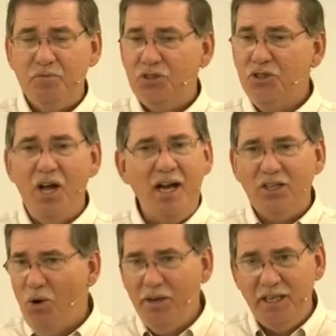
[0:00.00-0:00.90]
They're not
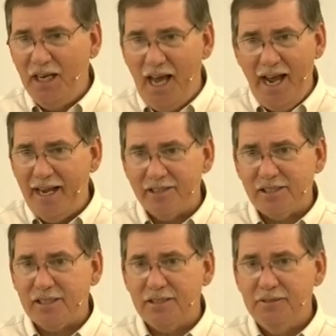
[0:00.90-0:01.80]
going to
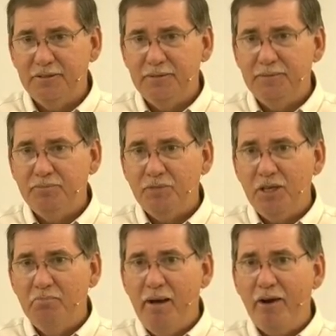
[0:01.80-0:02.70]
last.
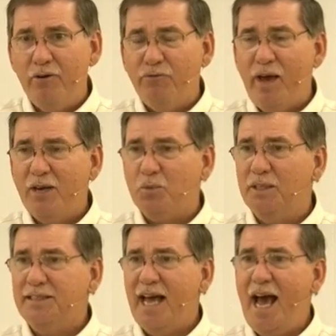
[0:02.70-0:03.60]
Matter of fact,
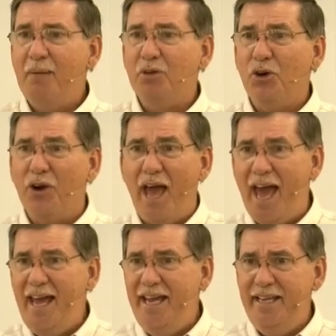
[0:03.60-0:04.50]
with time, they're going to
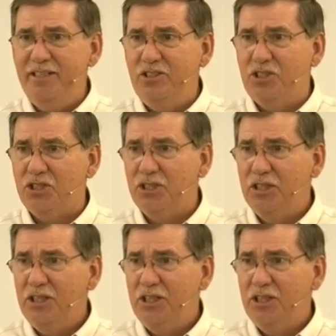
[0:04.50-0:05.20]
age,